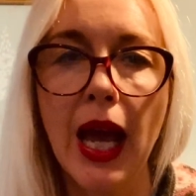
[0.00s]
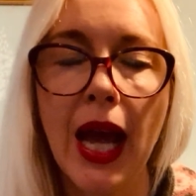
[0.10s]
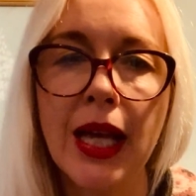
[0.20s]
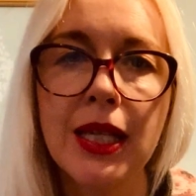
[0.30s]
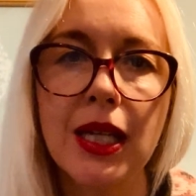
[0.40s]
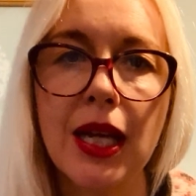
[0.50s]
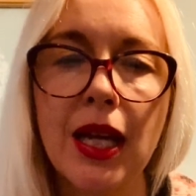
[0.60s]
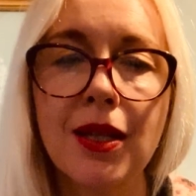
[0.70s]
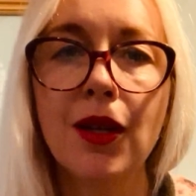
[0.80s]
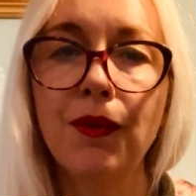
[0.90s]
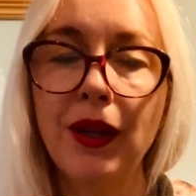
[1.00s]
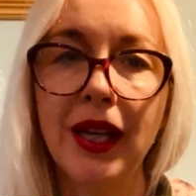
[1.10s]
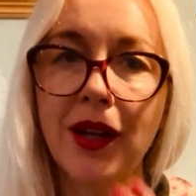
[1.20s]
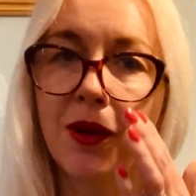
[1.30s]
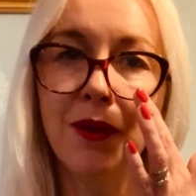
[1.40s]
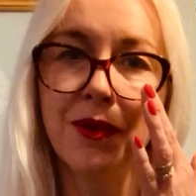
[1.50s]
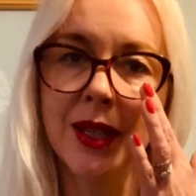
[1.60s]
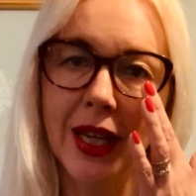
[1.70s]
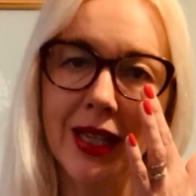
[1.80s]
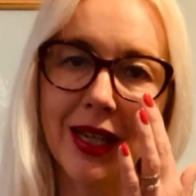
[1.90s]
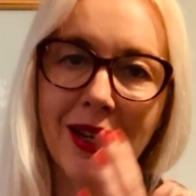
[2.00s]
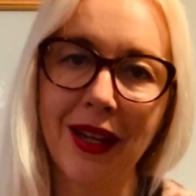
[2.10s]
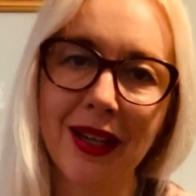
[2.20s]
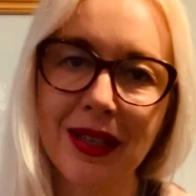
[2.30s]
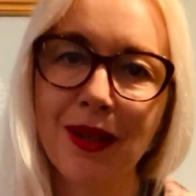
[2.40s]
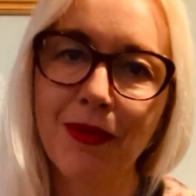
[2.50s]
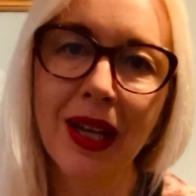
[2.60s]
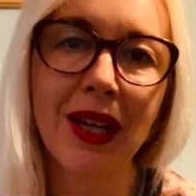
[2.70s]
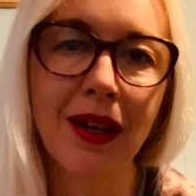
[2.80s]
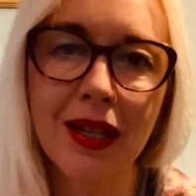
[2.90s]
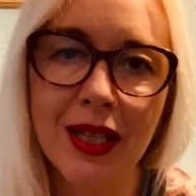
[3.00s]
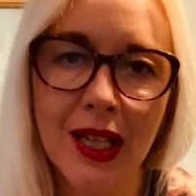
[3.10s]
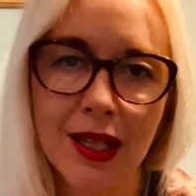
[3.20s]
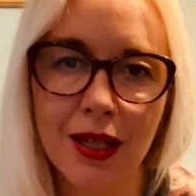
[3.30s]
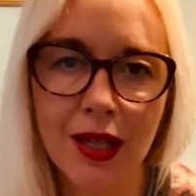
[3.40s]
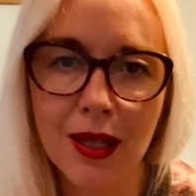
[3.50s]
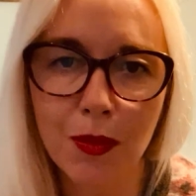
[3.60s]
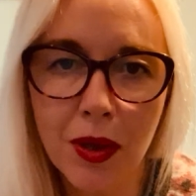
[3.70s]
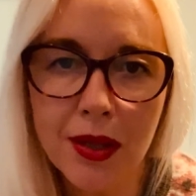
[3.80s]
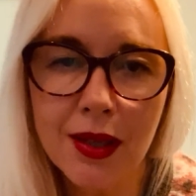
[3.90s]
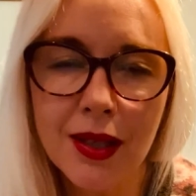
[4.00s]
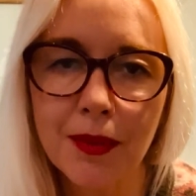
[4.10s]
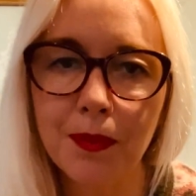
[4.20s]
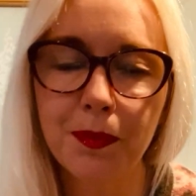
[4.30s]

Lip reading: And it's lovely, I often say to clients, it's really nice to listen to this once.